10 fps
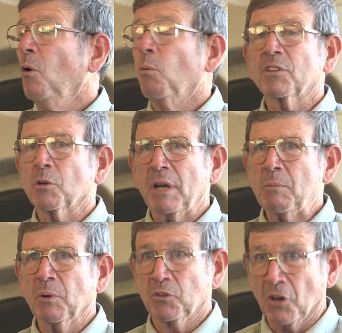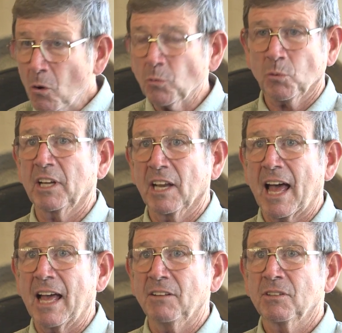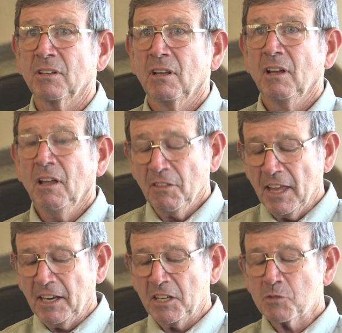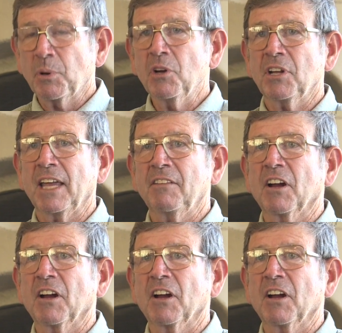What the people don't realize, that it is putting